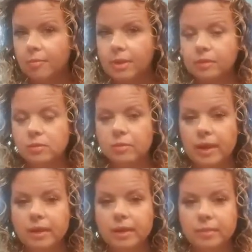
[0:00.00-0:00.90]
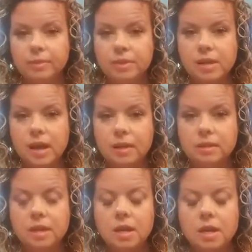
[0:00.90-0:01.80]
because the way that it was
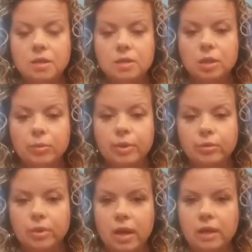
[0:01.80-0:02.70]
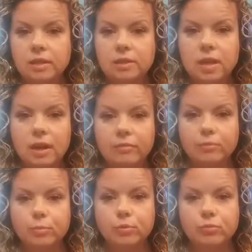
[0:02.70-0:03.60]
cut. So with creating soft
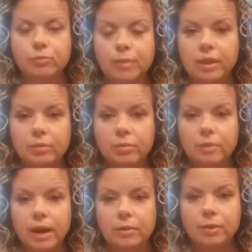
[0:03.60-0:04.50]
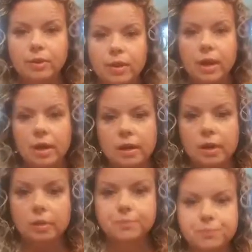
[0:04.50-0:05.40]
movement throughout your
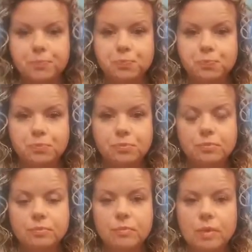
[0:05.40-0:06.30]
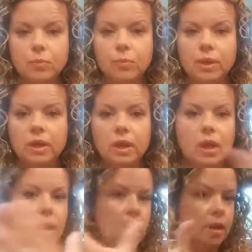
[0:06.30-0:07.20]
hair,
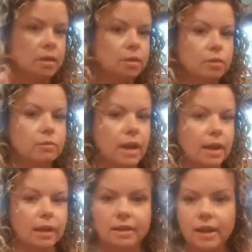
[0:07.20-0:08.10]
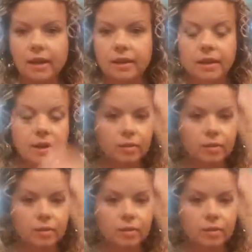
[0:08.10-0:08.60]
we do not get that.